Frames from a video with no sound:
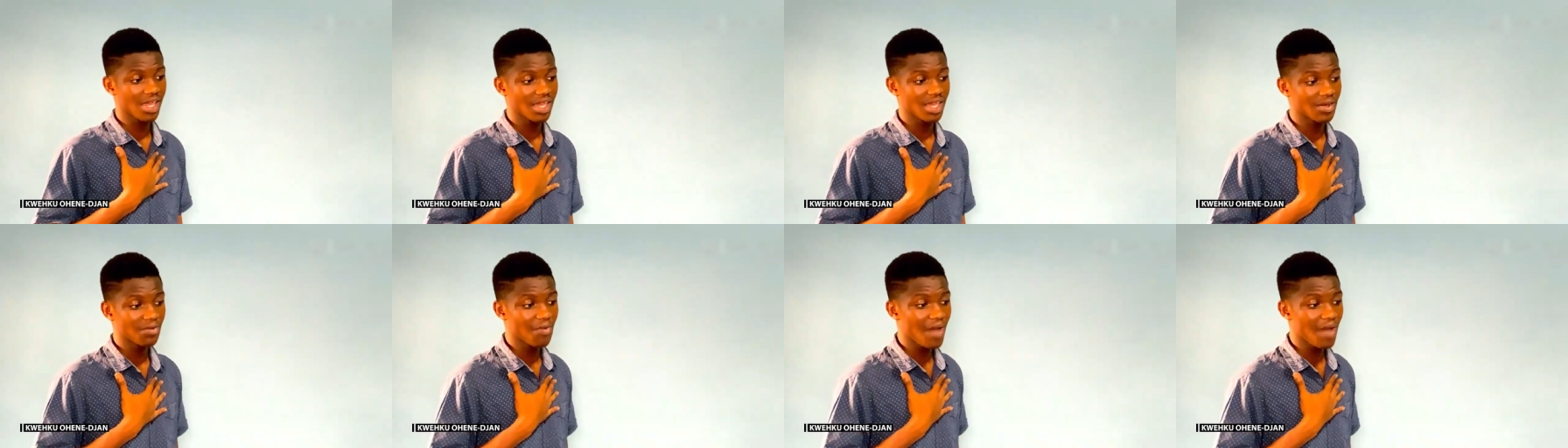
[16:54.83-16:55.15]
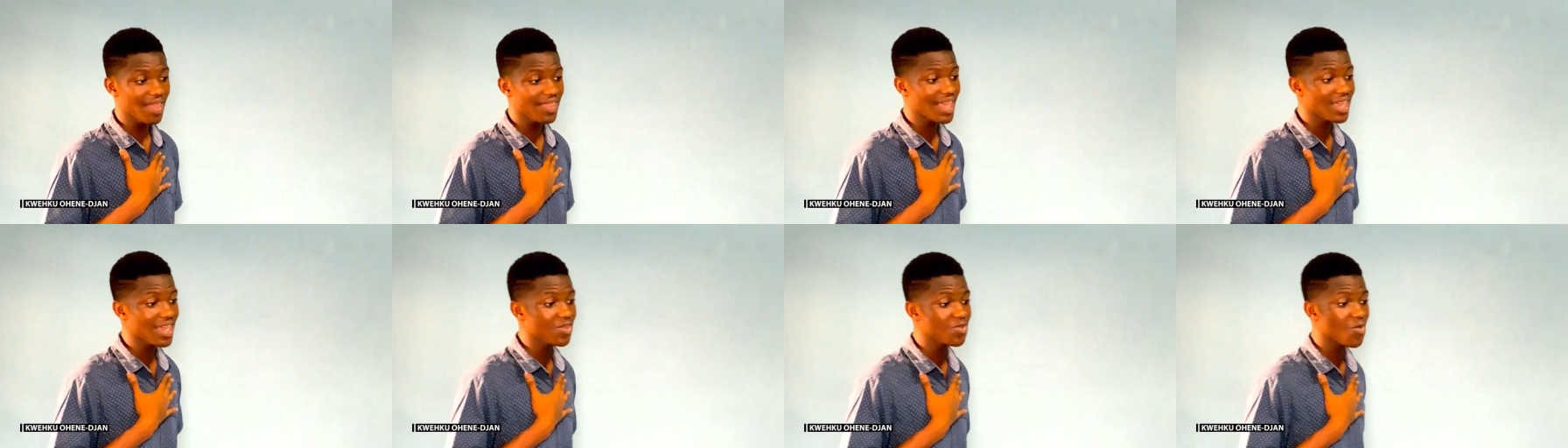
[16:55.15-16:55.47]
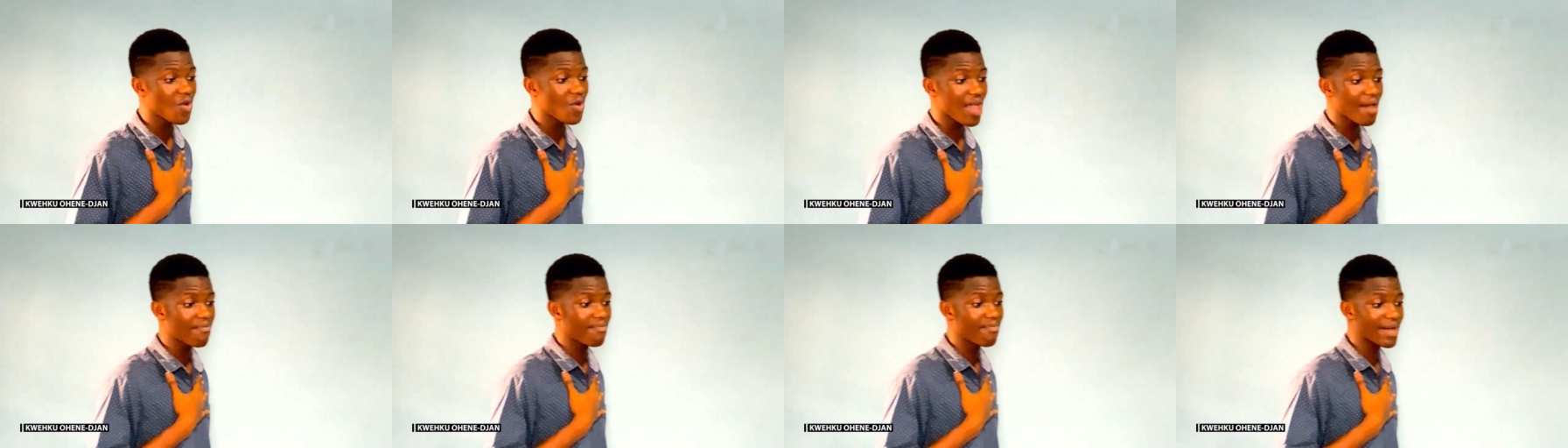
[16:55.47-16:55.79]
whether you
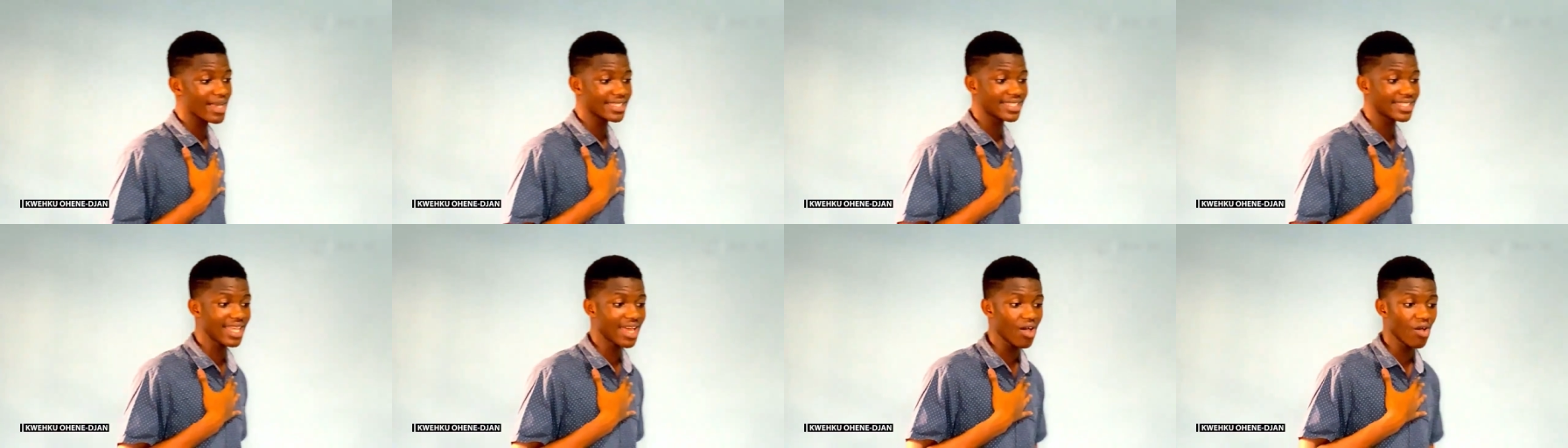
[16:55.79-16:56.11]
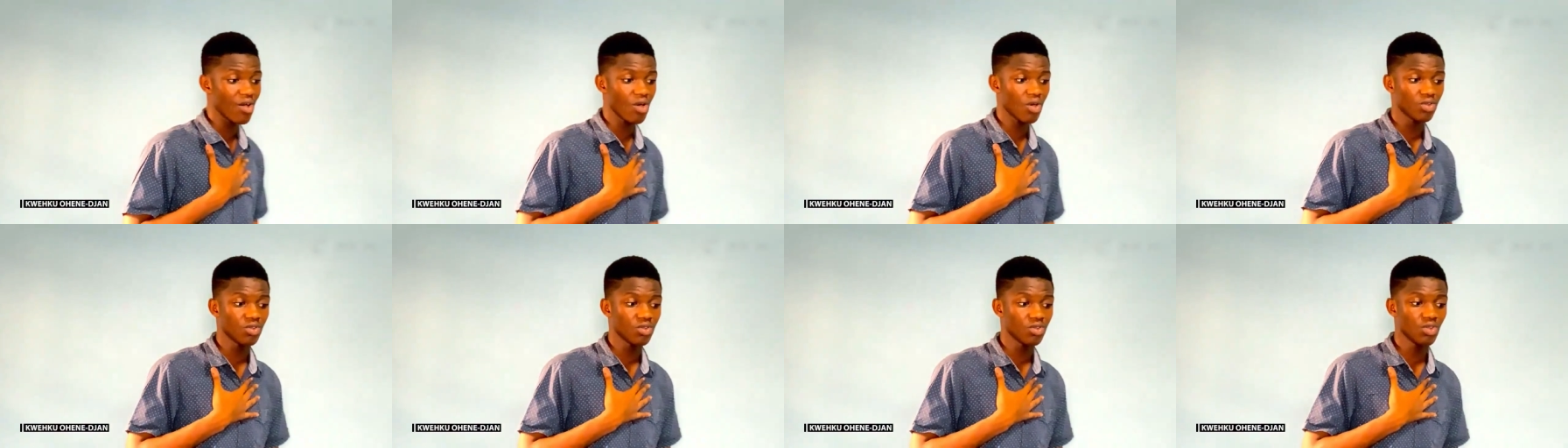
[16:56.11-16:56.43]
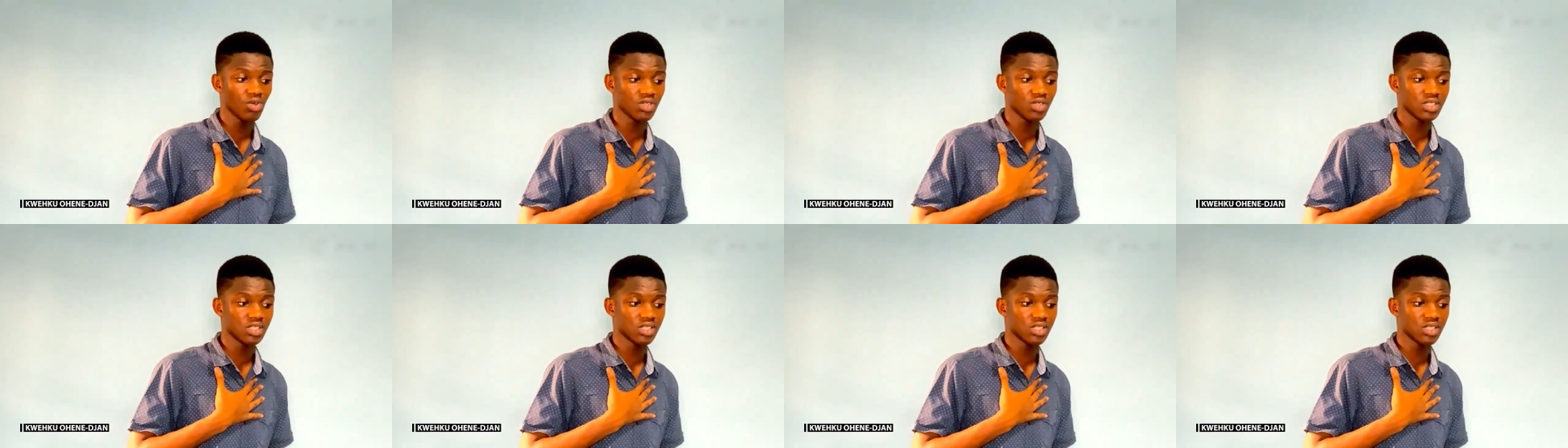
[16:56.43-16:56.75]
are a pastor or
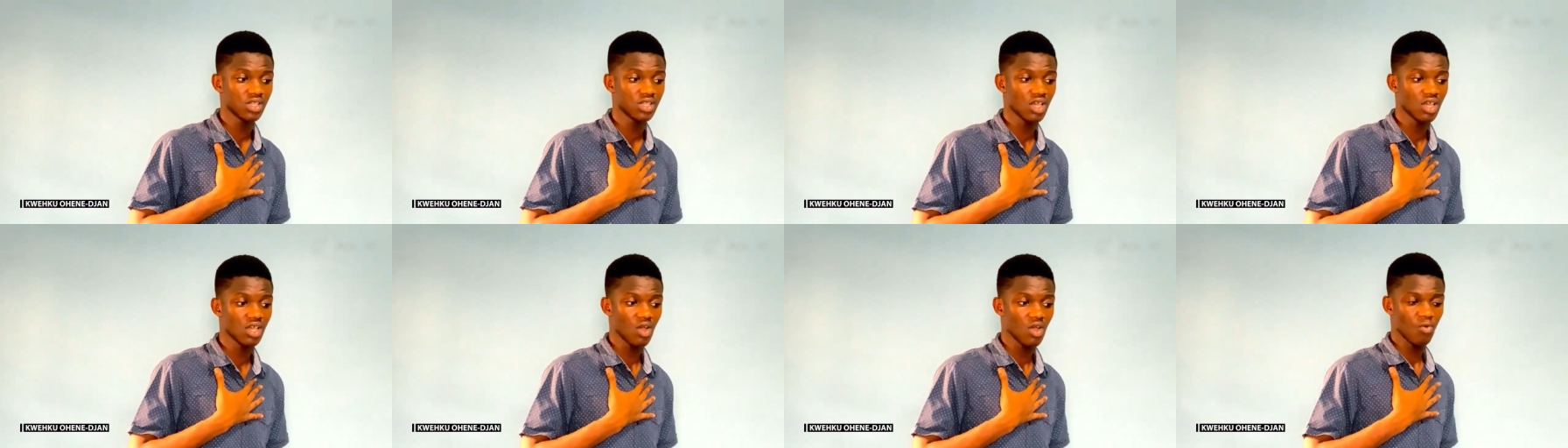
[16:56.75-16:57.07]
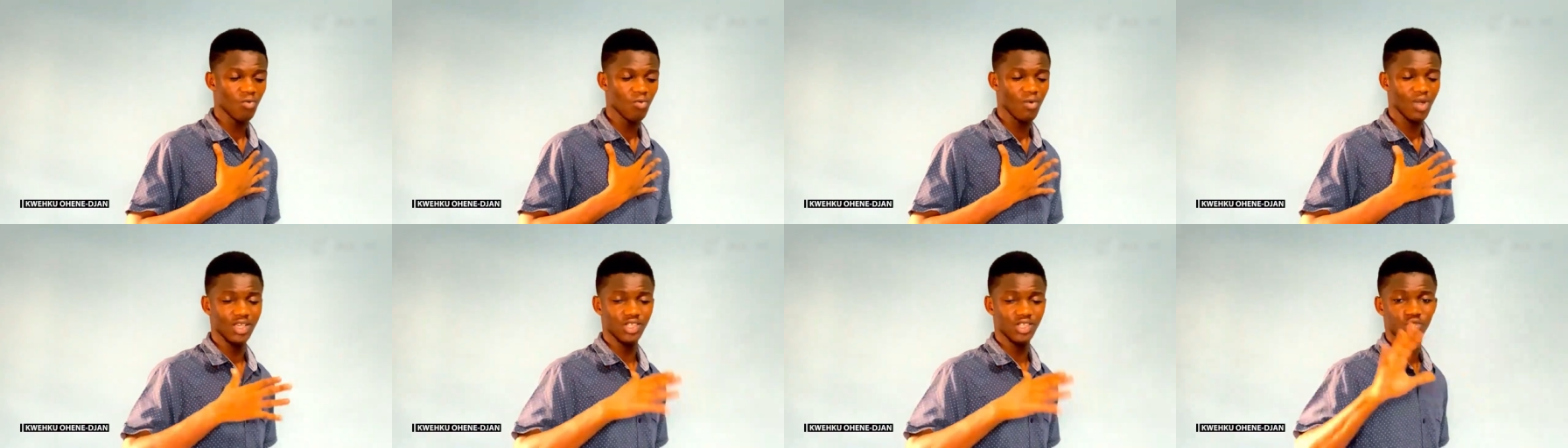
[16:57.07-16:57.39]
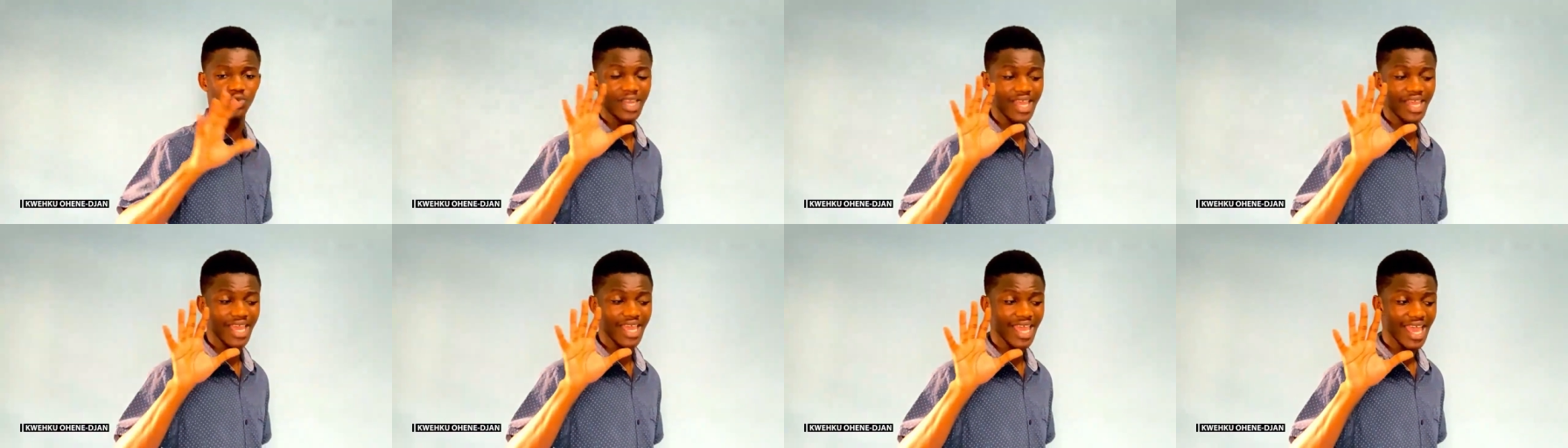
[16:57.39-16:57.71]
not, once you lay
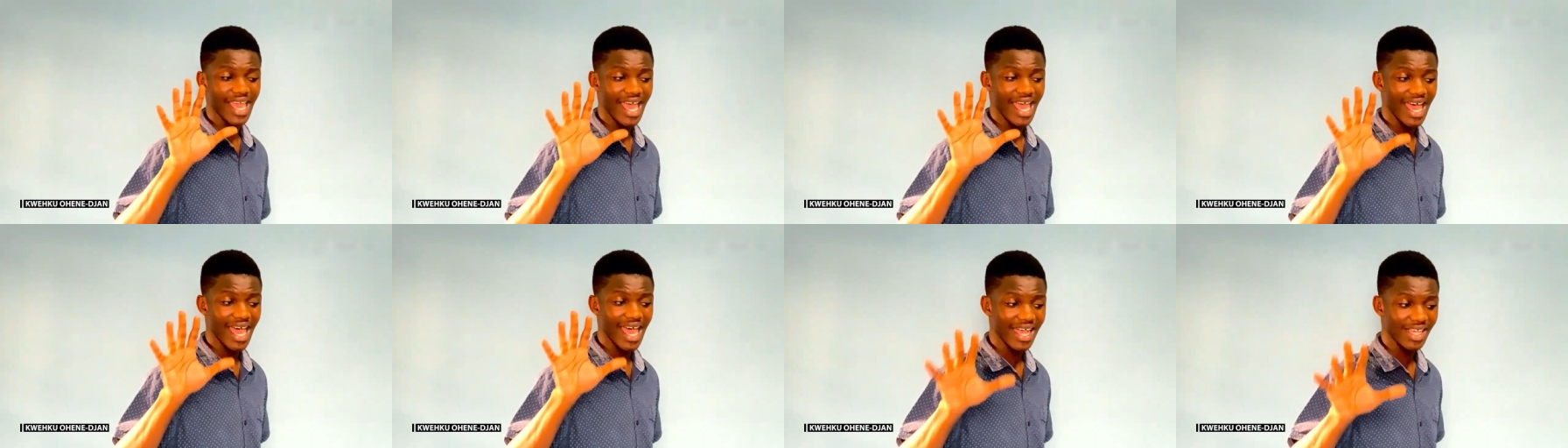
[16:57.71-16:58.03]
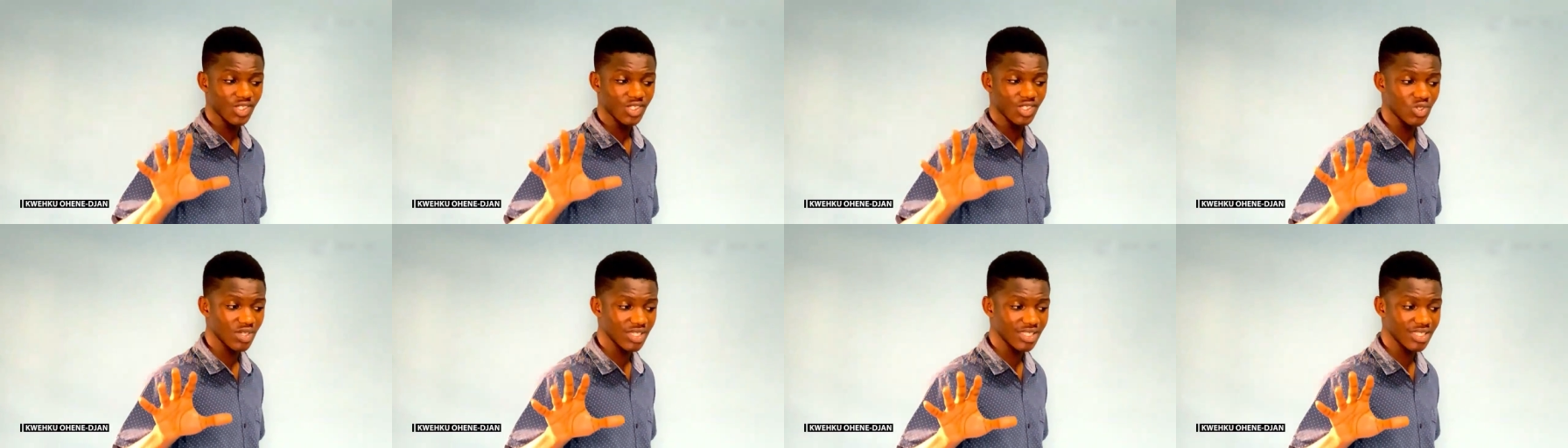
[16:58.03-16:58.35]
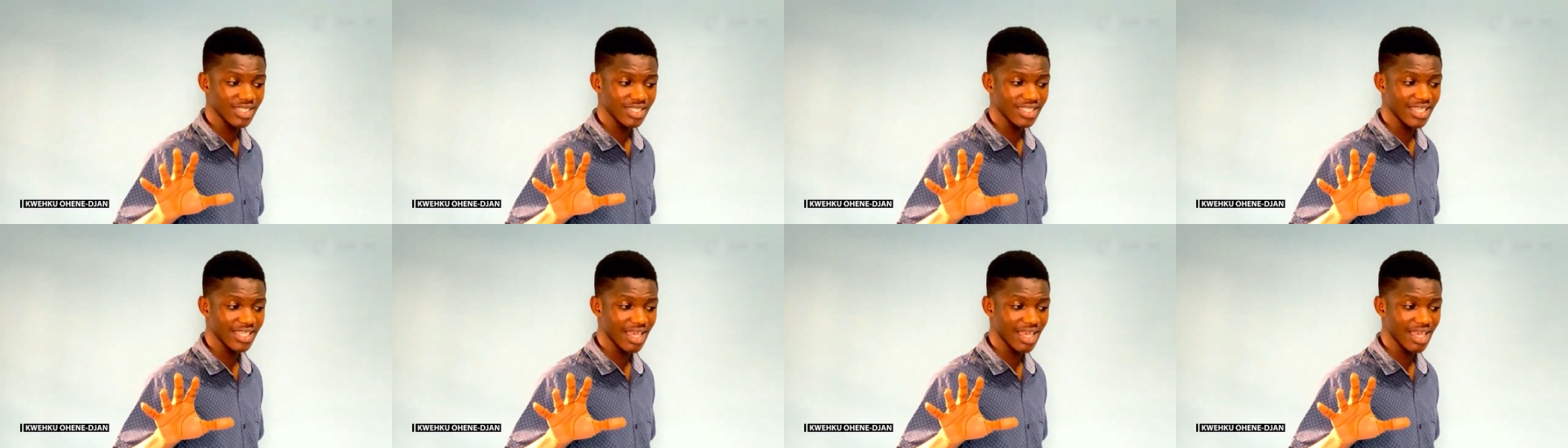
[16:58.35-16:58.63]
hands on someone,